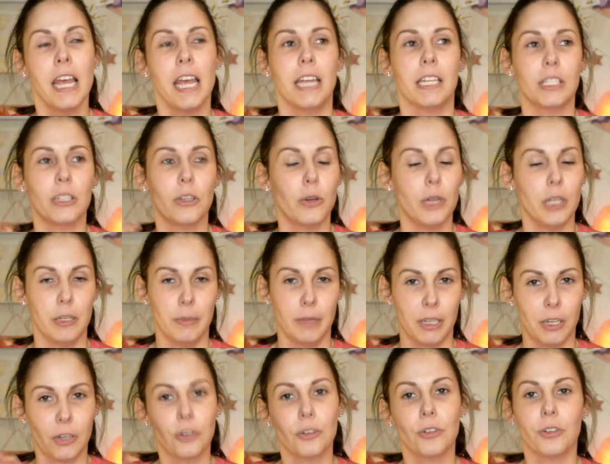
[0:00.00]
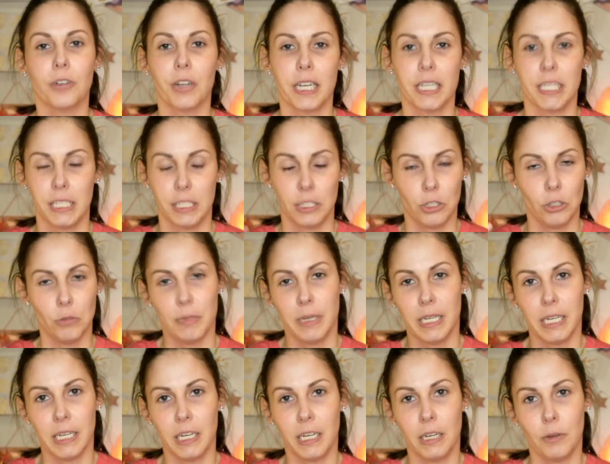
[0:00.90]
It's going to be crazy
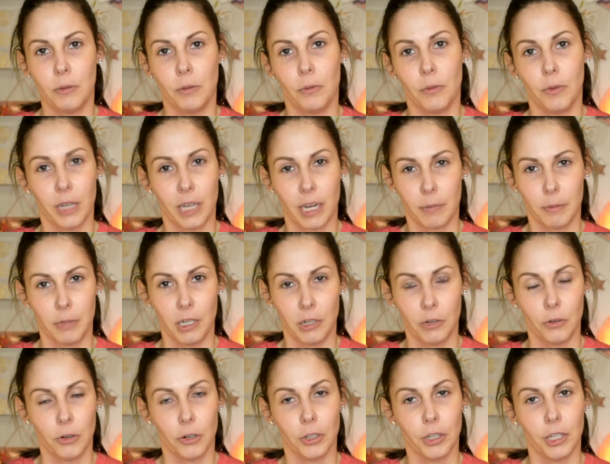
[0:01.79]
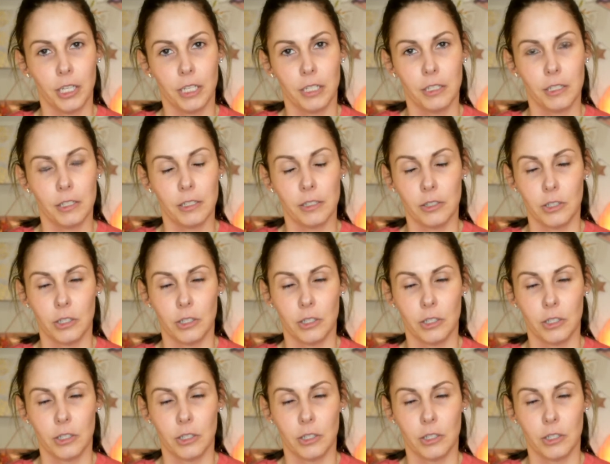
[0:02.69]
humidity when I'm in New Orleans,